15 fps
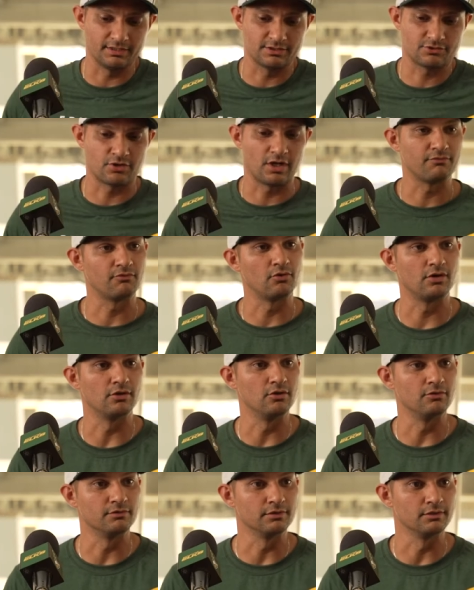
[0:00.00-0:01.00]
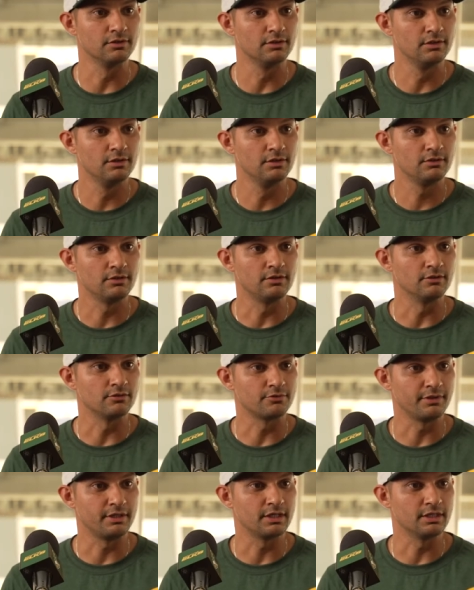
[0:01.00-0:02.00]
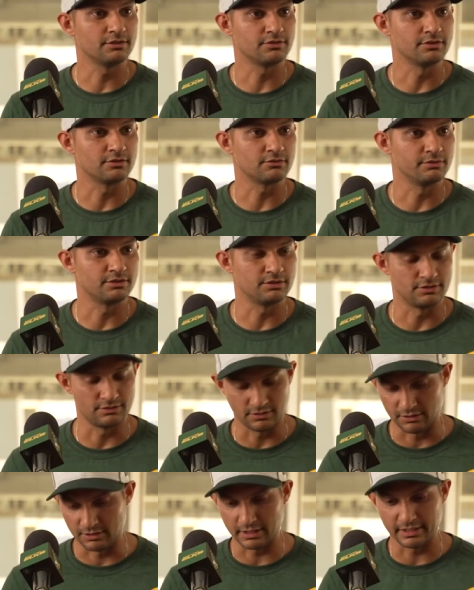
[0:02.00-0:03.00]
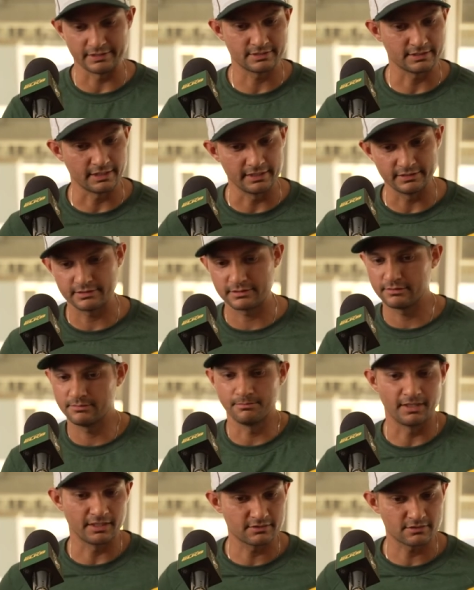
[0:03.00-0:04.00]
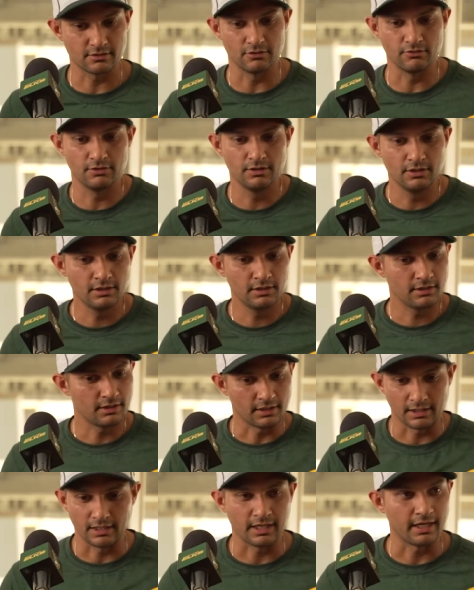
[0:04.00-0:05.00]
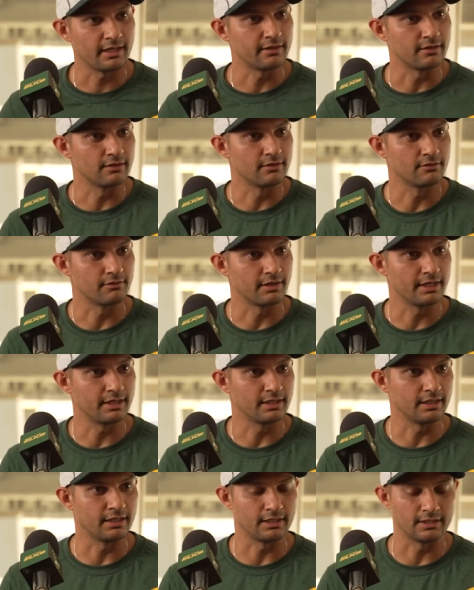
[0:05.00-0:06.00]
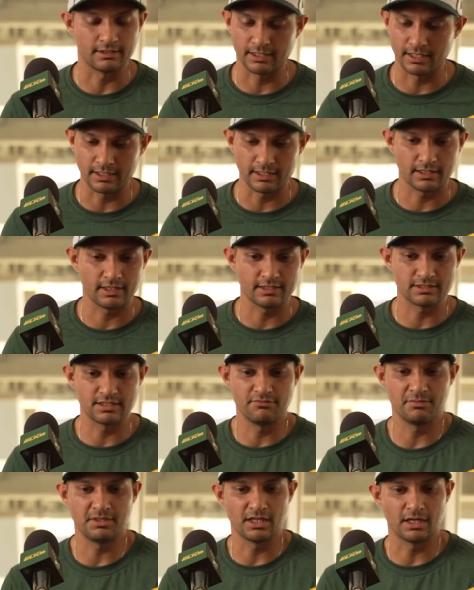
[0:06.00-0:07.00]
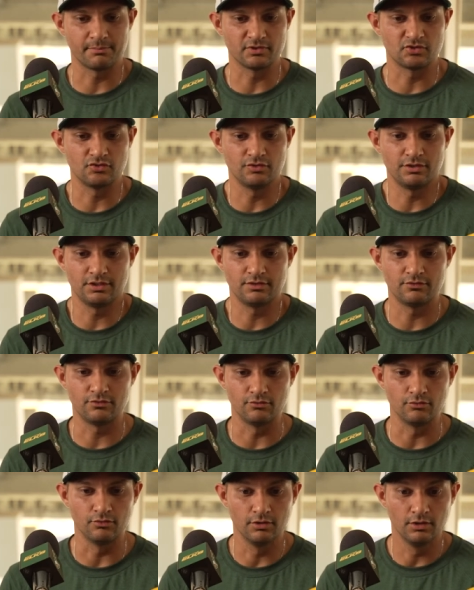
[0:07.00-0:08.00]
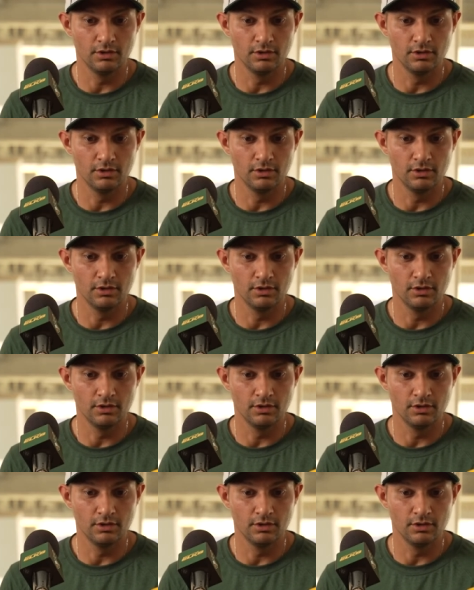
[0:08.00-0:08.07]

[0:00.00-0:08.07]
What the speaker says: it's travel all over, you know, 3 countries, which is the United States, Mexico, and Canada, right? And Canada has given me the opportunity to